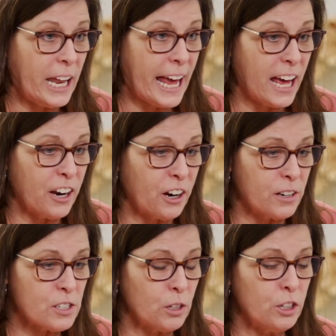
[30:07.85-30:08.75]
letter.
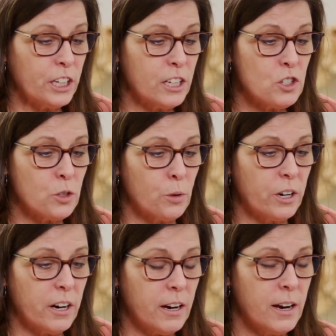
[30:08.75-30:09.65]
So look at
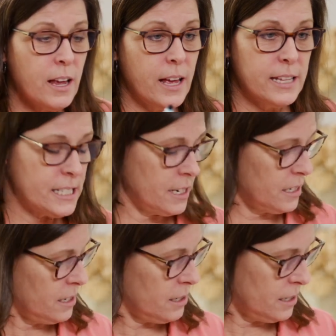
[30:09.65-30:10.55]
your
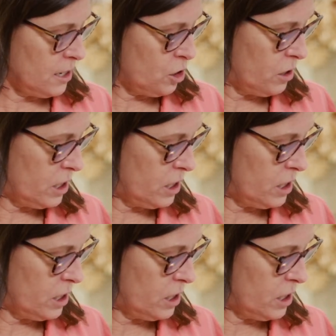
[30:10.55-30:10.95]
sentence. Does your